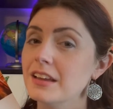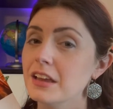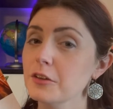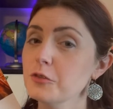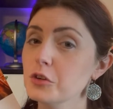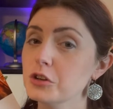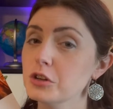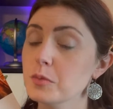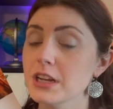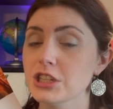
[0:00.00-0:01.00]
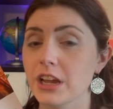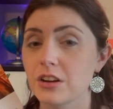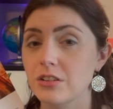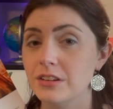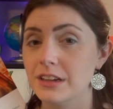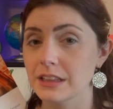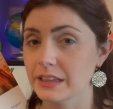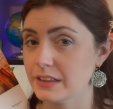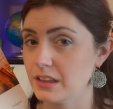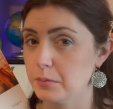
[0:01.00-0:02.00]
If you're new to my channel,
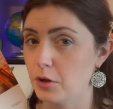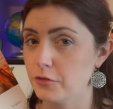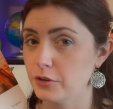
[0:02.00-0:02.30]
click that bell